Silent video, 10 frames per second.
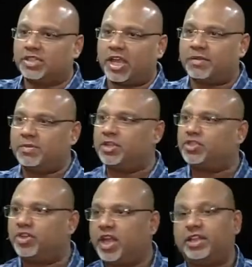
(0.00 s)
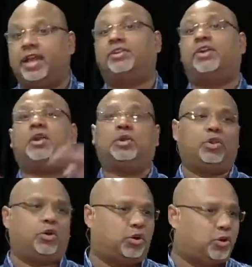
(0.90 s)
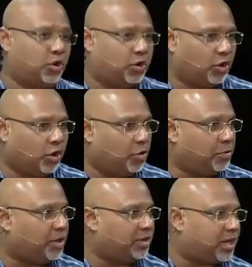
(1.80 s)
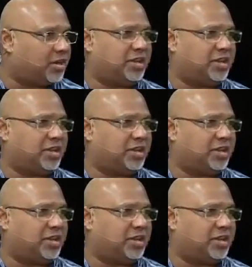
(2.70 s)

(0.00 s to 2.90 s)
outside ministry, and they're trying to glo go global.